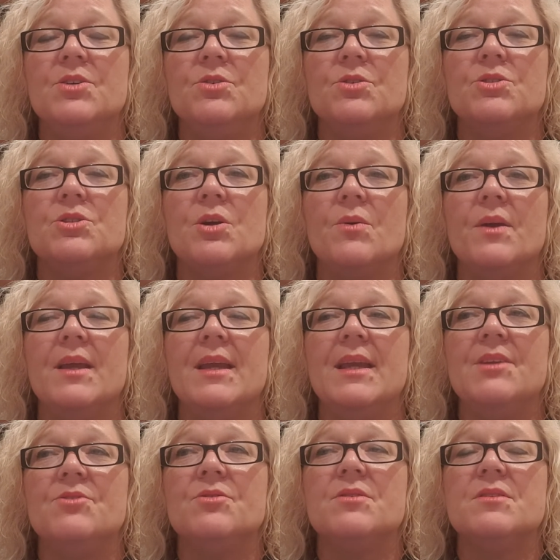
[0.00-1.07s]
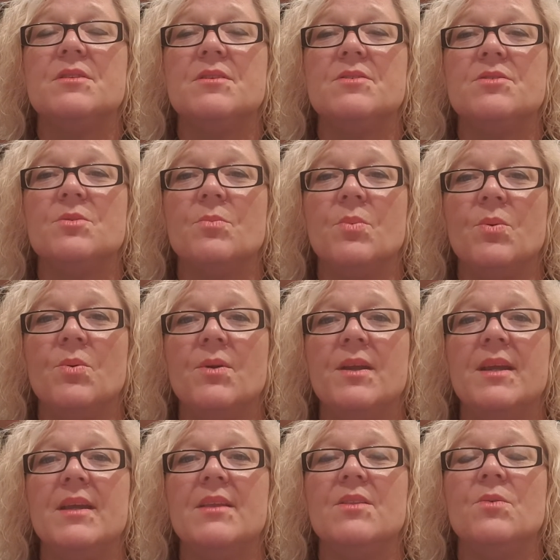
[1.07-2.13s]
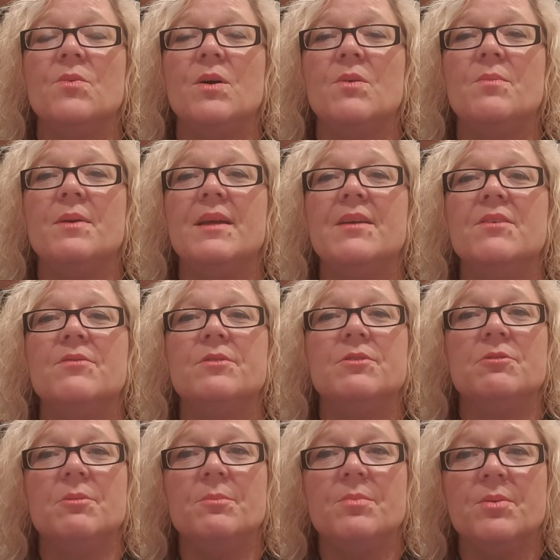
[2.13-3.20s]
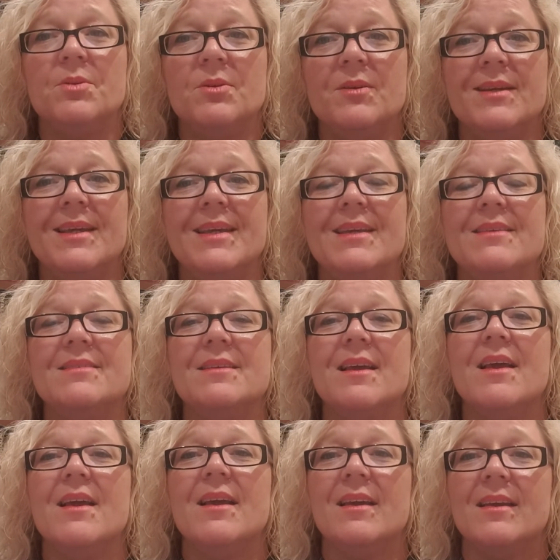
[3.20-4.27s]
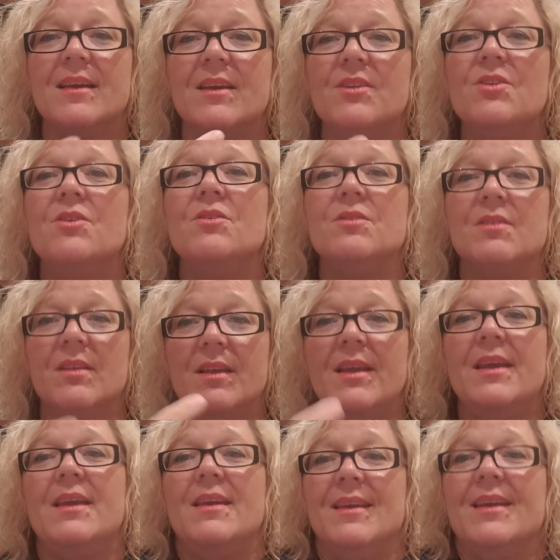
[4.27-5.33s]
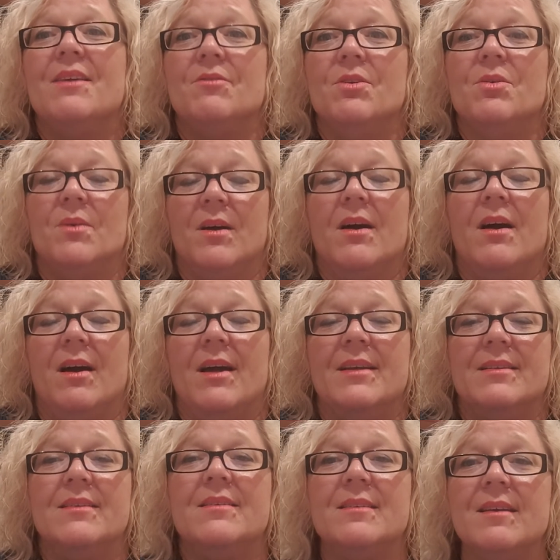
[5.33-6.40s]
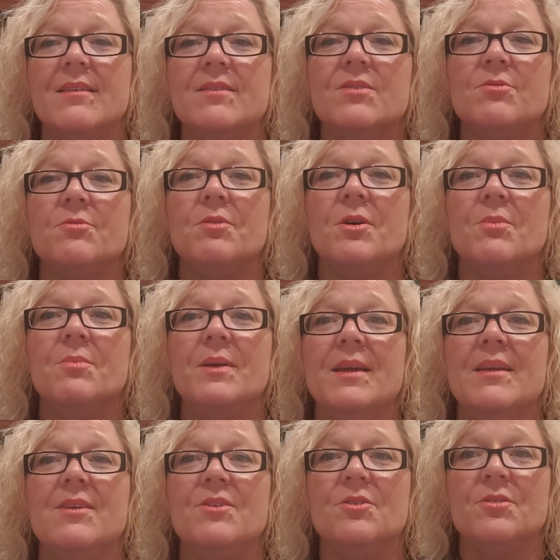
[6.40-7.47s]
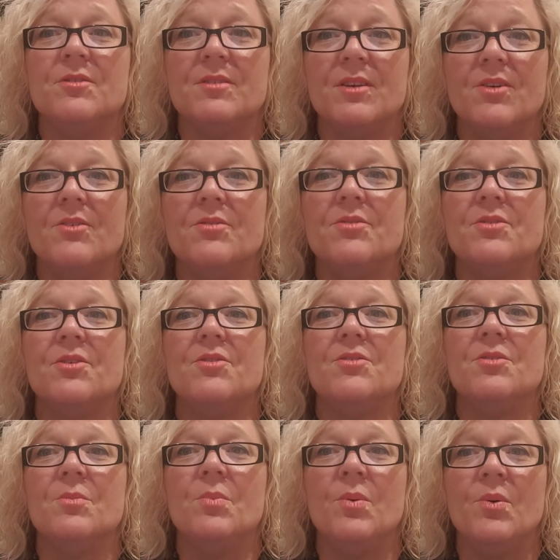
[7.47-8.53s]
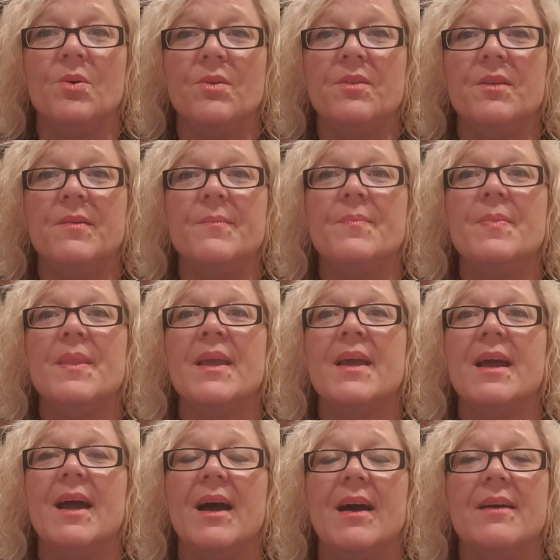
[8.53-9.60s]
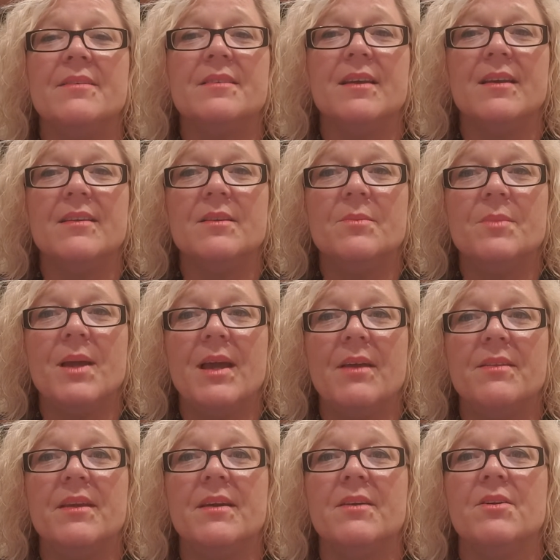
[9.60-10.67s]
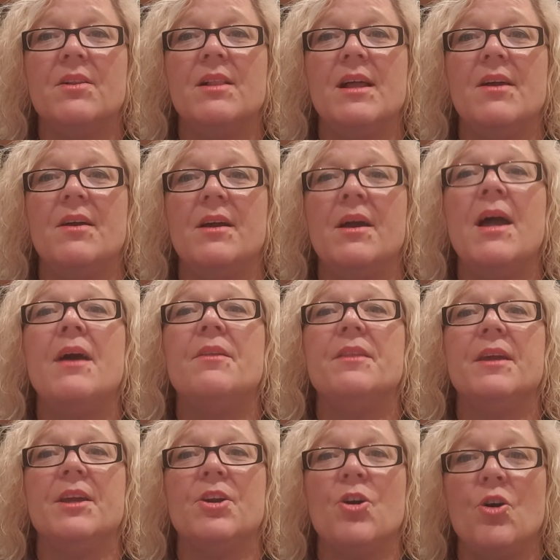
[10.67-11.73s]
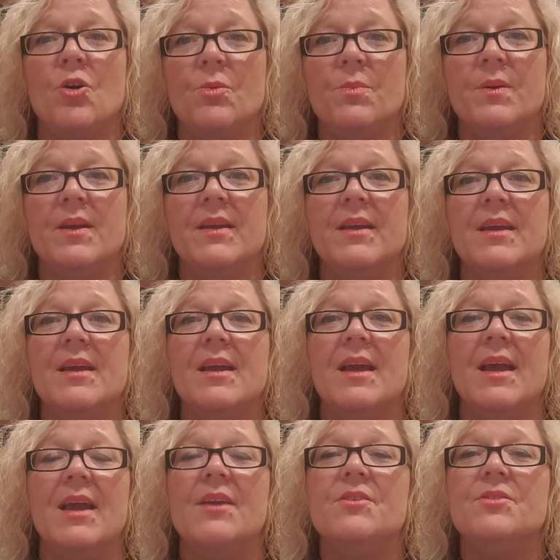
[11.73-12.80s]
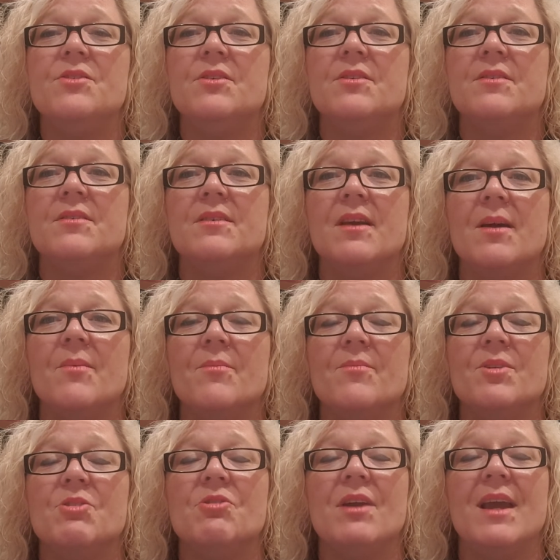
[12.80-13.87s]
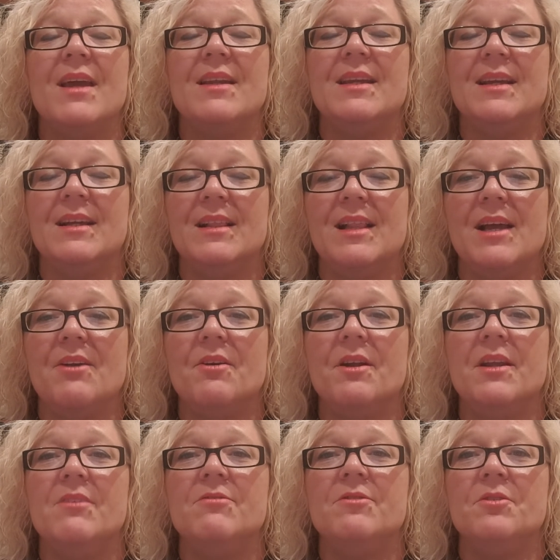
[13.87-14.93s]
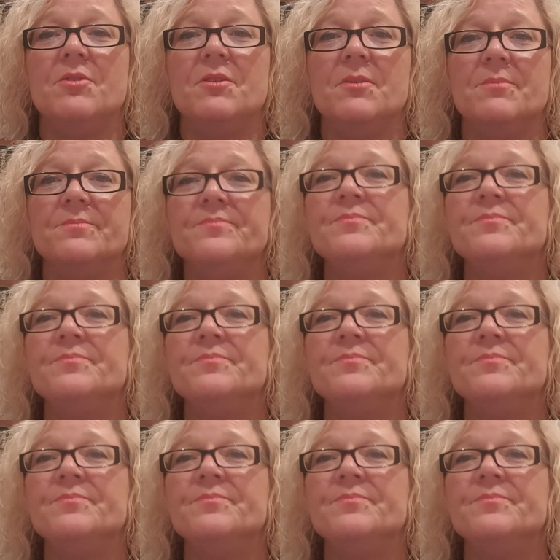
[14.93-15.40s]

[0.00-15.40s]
showing interest in supporting the well-being of your employees can usually give you a heightened sense of well-being yourself. So support them, asking them how they're coping, and just creating clarity for them.